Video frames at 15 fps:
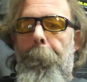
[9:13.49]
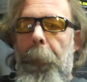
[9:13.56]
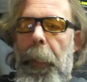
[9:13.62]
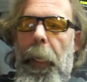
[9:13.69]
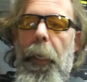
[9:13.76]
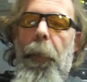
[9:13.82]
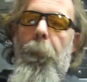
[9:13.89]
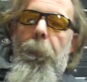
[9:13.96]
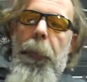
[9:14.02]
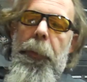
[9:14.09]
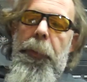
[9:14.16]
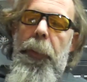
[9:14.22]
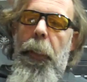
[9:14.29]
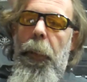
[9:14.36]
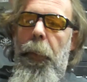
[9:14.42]
A lot of
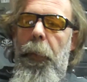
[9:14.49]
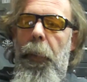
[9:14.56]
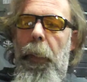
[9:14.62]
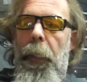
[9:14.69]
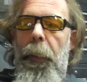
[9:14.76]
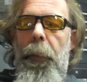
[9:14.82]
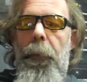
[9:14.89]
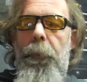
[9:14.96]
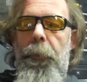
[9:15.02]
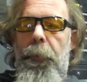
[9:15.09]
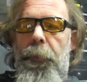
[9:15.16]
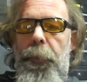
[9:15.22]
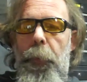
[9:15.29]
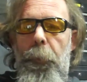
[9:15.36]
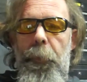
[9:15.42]
Michigan
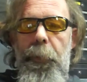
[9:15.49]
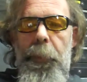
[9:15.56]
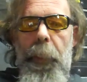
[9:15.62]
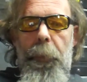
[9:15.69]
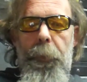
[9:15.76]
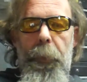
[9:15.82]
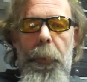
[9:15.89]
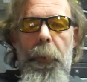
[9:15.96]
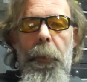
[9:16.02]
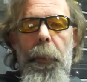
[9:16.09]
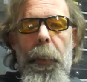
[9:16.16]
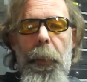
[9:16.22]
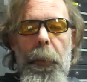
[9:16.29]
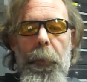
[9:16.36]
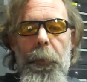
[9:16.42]
YouTubers out there,
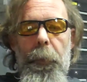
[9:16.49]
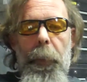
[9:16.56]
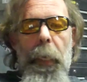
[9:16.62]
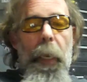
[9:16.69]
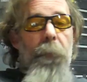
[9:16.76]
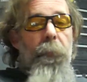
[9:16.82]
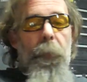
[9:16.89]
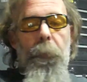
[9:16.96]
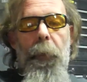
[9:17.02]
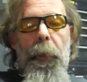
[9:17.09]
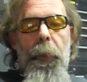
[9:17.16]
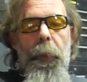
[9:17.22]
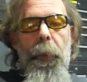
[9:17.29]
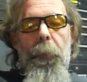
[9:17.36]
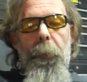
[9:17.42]
and a lot of them
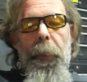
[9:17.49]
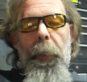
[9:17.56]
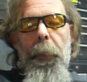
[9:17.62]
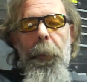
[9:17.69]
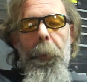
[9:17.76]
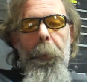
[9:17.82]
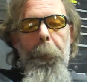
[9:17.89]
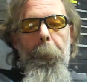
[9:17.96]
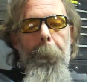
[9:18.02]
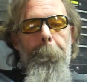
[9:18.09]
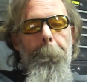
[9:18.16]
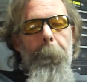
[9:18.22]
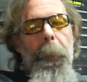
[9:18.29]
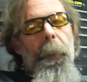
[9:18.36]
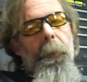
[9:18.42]
right near me.
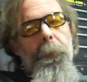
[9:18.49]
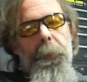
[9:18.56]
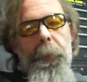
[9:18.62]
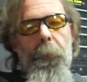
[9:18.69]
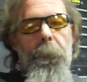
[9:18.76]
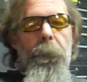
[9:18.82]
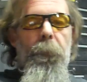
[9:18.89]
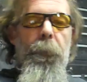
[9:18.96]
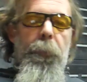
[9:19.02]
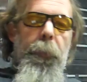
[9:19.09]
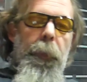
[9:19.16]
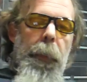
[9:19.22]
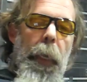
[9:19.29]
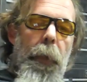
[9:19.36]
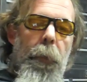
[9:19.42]
Yeah, some
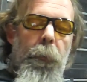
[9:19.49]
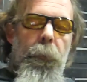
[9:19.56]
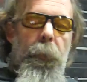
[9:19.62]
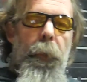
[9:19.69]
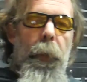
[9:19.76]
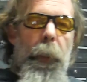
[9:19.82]
down